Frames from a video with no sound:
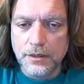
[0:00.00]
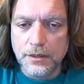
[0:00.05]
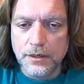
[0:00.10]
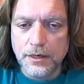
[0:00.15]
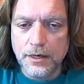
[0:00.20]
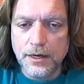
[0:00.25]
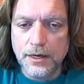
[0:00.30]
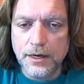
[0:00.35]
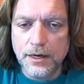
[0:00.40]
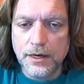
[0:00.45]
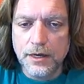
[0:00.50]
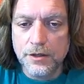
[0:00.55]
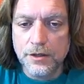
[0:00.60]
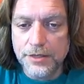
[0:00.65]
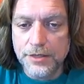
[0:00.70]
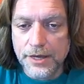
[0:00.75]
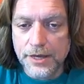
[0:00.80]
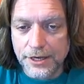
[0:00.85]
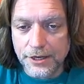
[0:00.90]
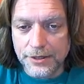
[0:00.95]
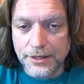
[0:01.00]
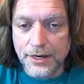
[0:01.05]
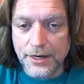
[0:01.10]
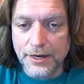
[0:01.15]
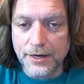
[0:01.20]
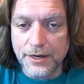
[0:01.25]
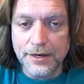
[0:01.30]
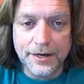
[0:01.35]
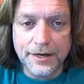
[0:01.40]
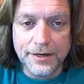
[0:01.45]
uh, thank you,
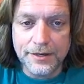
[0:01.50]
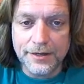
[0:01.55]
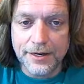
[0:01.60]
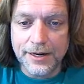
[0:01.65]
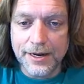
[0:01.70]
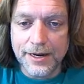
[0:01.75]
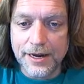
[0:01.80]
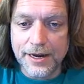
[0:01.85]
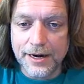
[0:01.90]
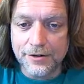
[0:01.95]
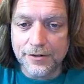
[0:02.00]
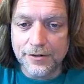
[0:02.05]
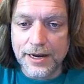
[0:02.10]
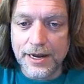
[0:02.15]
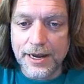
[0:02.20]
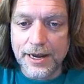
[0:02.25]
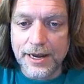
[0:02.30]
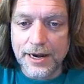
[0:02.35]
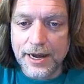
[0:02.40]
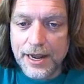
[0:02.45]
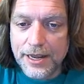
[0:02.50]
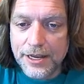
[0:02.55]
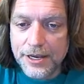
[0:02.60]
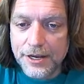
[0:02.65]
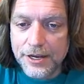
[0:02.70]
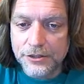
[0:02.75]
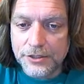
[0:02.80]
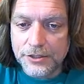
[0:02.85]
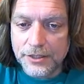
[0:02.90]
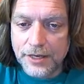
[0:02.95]
Doug. I, I, got it right. I
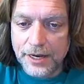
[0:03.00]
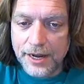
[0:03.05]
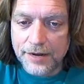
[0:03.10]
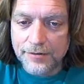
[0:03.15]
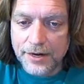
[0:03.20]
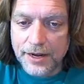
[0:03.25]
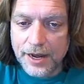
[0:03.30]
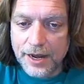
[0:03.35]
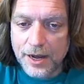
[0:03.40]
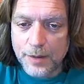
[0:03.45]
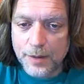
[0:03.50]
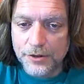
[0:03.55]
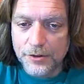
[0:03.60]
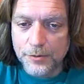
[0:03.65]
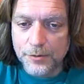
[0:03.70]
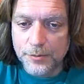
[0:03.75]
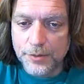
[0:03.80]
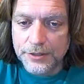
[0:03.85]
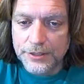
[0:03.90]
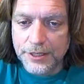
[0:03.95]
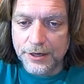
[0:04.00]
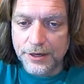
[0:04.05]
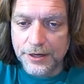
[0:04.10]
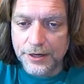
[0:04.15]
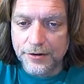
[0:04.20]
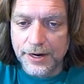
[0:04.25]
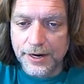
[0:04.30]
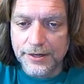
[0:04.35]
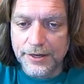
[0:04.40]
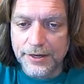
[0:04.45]
used to have a copy of the military
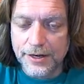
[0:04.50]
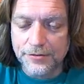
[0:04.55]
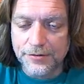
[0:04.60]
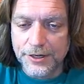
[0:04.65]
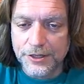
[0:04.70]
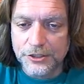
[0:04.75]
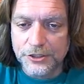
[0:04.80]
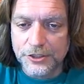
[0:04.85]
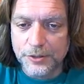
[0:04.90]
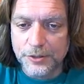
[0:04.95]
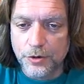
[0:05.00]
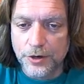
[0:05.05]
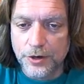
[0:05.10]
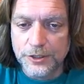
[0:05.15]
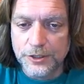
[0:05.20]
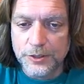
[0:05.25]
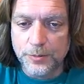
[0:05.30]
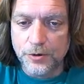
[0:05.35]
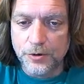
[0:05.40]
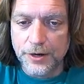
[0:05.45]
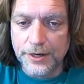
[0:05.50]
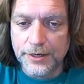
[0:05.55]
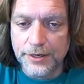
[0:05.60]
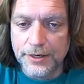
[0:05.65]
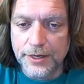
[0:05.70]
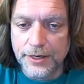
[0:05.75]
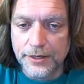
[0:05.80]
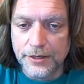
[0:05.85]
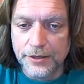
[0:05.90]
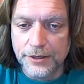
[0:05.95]
grade definition of point to point.
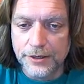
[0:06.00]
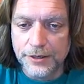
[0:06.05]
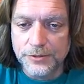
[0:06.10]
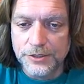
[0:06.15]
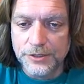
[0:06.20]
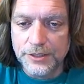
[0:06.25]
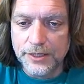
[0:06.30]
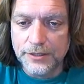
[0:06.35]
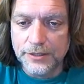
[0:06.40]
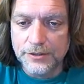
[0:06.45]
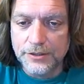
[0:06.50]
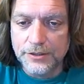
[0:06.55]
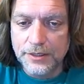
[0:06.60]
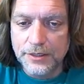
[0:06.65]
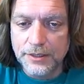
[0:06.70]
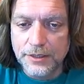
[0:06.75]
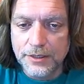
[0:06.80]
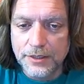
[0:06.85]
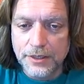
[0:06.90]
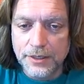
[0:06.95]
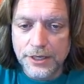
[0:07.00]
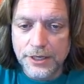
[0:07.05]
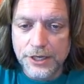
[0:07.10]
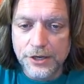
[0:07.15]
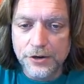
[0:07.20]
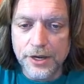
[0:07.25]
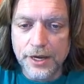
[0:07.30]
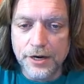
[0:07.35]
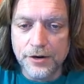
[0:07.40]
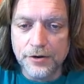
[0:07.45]
Doug Gilliam says,
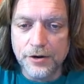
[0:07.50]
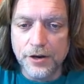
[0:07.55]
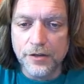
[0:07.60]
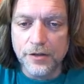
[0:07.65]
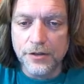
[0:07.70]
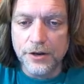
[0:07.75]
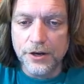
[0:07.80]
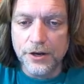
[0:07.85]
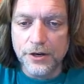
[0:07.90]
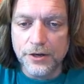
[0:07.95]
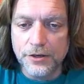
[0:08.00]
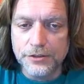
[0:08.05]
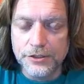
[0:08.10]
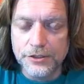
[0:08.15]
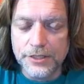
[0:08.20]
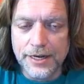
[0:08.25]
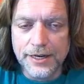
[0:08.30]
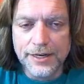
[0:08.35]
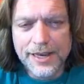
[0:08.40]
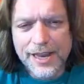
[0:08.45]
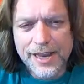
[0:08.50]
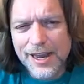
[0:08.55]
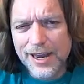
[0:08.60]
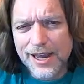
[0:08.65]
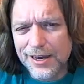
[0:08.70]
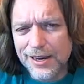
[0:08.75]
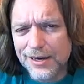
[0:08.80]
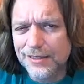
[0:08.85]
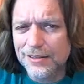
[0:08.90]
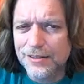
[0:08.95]
"You hit it on the nose, Dan."
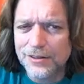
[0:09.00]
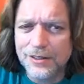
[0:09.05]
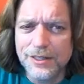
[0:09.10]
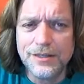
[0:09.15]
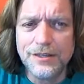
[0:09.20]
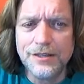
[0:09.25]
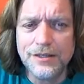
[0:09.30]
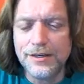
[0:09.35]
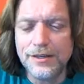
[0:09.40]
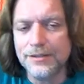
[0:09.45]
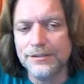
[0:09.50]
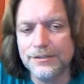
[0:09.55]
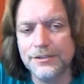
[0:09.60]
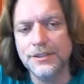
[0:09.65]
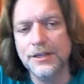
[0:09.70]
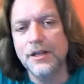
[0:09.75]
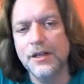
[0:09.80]
Yeah. Well, it's.